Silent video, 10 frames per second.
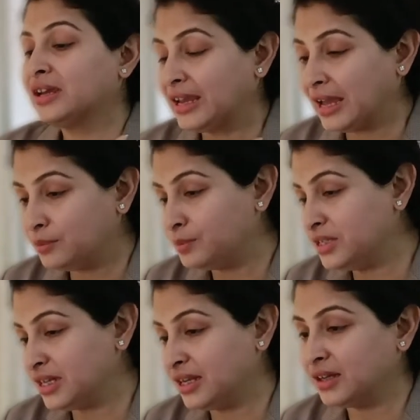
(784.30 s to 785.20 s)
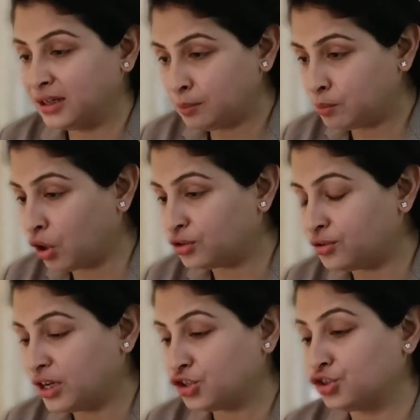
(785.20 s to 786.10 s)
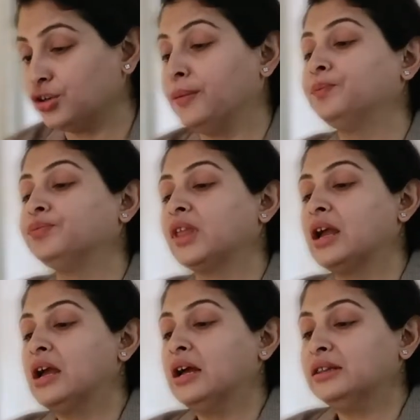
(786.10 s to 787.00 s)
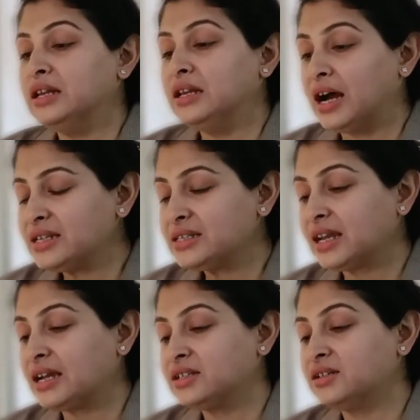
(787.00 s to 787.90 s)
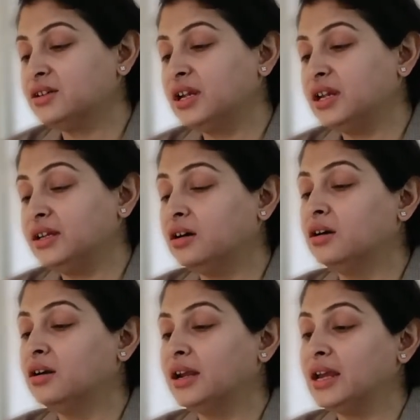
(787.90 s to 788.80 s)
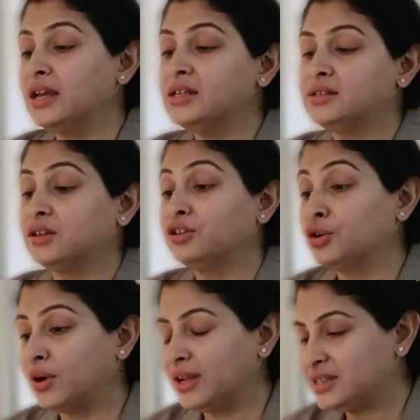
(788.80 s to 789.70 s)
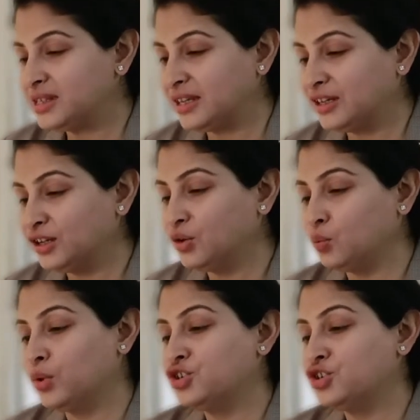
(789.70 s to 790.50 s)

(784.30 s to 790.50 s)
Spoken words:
can be taken in moderation. The last category here is the red signal, which